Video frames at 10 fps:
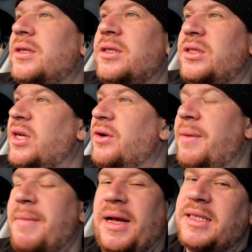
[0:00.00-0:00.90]
So
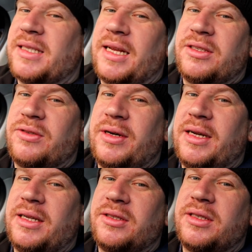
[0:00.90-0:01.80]
it makes sense
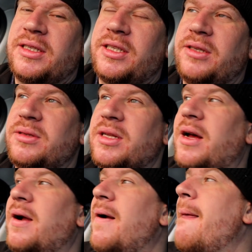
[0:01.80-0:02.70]
really, doesn't it, to use that.